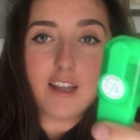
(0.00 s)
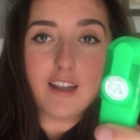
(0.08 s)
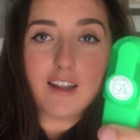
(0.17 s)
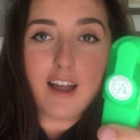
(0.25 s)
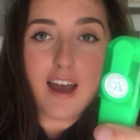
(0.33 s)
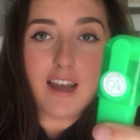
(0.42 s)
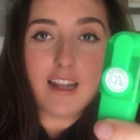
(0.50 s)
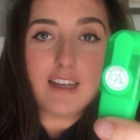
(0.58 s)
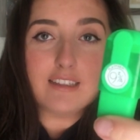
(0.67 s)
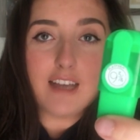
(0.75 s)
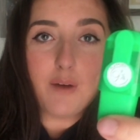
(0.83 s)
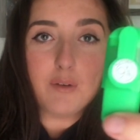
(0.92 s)
A little
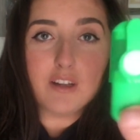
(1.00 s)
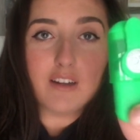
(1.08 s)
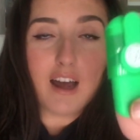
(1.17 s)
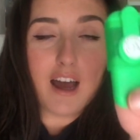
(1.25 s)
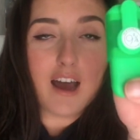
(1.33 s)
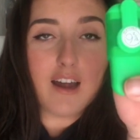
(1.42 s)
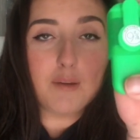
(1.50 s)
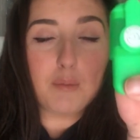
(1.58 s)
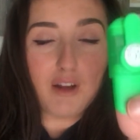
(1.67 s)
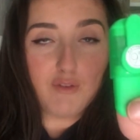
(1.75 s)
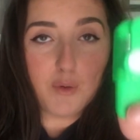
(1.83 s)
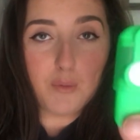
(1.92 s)
highlighter with the nine,
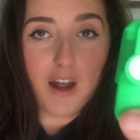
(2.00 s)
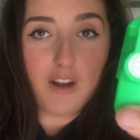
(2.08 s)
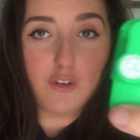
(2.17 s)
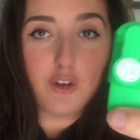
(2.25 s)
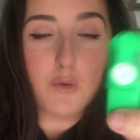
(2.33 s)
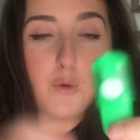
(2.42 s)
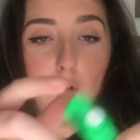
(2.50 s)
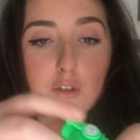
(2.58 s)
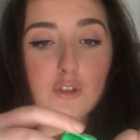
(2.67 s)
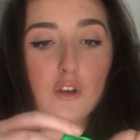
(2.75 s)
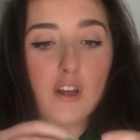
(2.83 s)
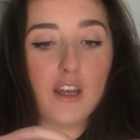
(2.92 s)
platform nine three
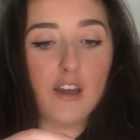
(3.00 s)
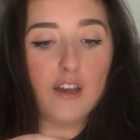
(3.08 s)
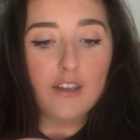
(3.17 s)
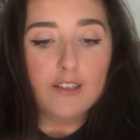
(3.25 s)
quarters on it.